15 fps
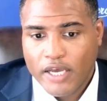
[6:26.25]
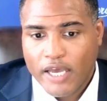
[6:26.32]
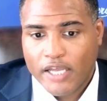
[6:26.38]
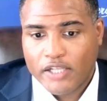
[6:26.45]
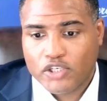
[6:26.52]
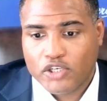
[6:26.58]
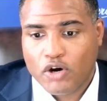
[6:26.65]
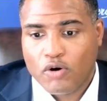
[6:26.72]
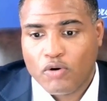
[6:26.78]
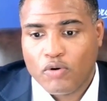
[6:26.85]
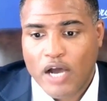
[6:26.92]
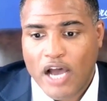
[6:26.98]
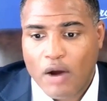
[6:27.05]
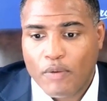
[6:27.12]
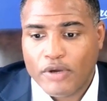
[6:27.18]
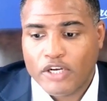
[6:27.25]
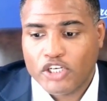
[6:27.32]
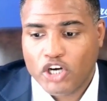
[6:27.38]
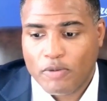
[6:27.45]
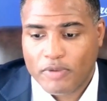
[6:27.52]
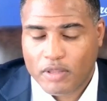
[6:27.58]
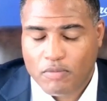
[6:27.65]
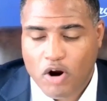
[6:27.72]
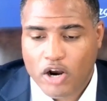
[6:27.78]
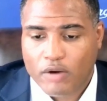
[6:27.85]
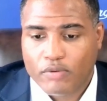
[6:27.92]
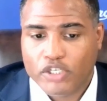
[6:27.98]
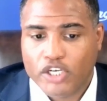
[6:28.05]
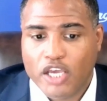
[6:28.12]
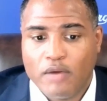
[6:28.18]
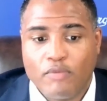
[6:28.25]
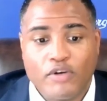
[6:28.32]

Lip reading: And so how we determine the market regime,